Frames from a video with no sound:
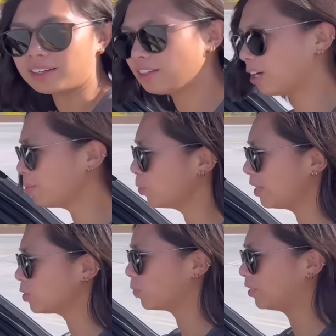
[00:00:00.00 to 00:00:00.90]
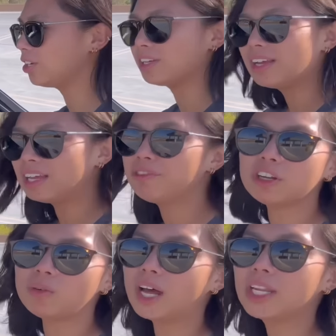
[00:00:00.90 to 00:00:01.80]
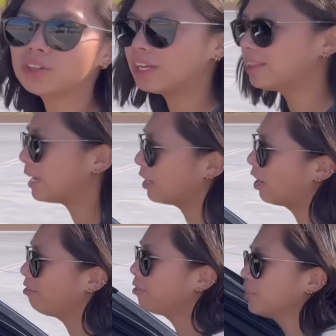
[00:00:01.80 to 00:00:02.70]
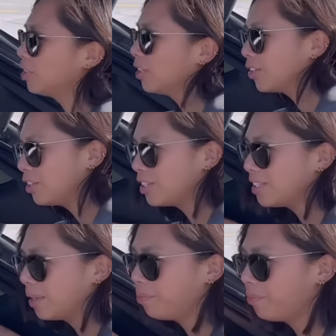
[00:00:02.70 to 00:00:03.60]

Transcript: it comes with this one you, if you don't want it you can take it off you can just like